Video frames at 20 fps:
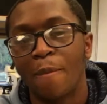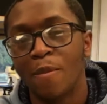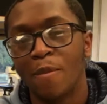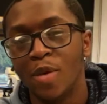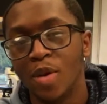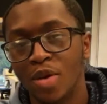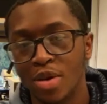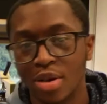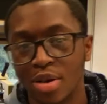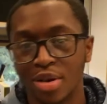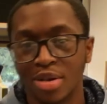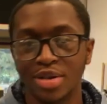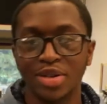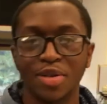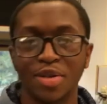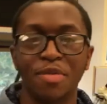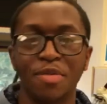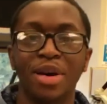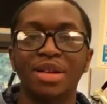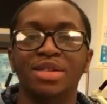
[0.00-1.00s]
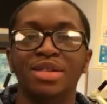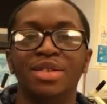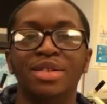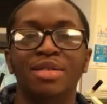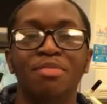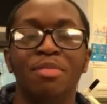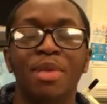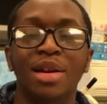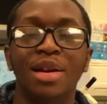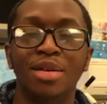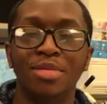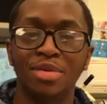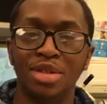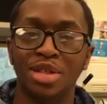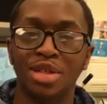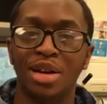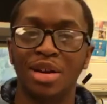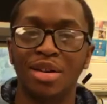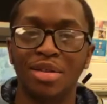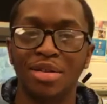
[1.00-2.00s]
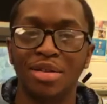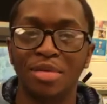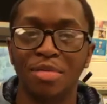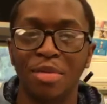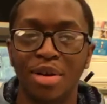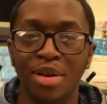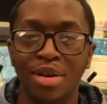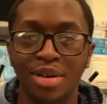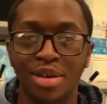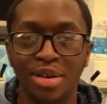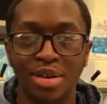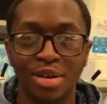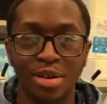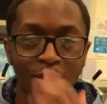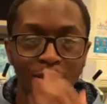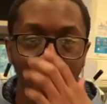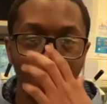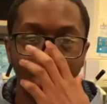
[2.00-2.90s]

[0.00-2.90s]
Okay, so my name is Jonathan Marquis,